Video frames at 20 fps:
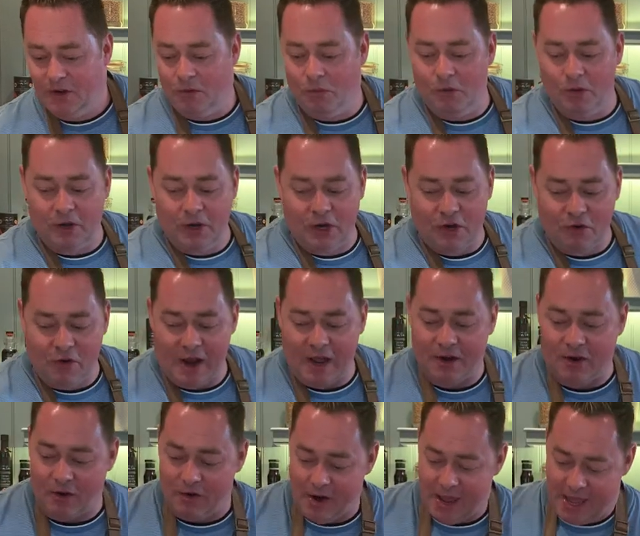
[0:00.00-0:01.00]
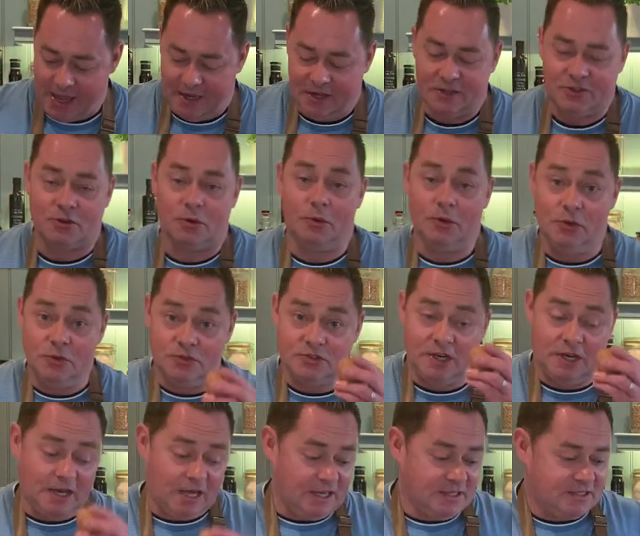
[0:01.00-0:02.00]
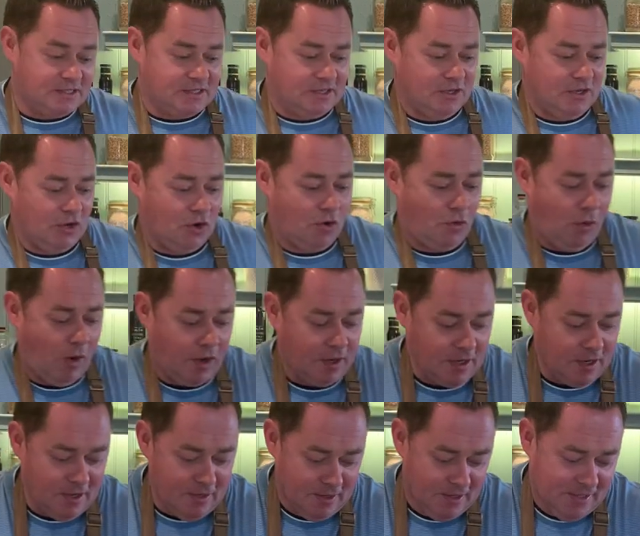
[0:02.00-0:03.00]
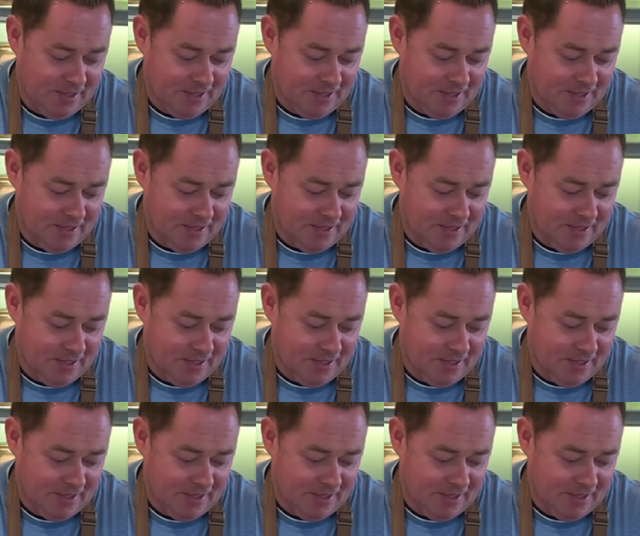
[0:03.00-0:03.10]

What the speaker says: We're going to crack our egg. So we're using a nice quality